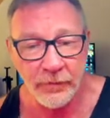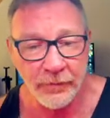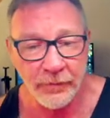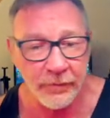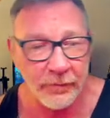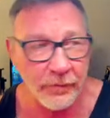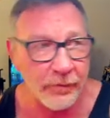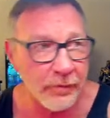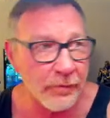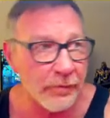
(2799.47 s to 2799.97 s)

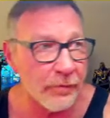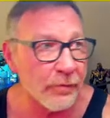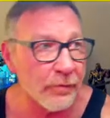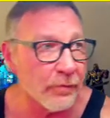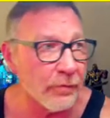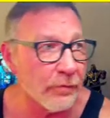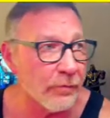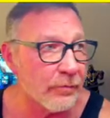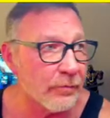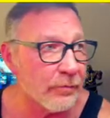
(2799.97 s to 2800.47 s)
So,
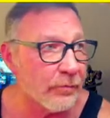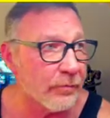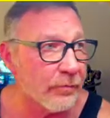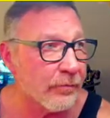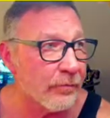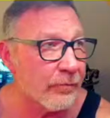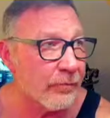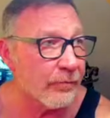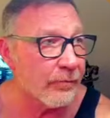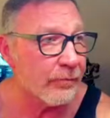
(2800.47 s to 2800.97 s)

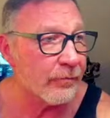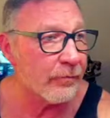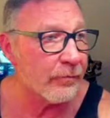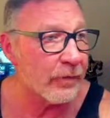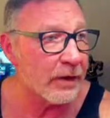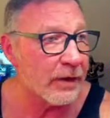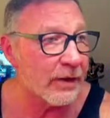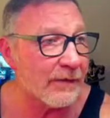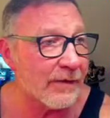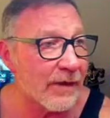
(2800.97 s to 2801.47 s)
we
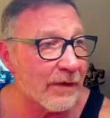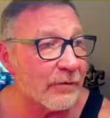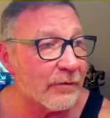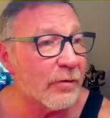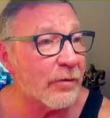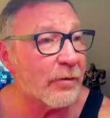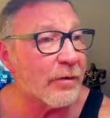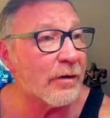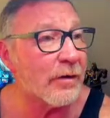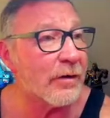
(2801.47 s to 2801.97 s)
got that going
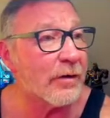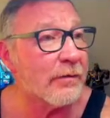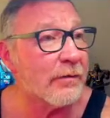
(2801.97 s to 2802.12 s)
on.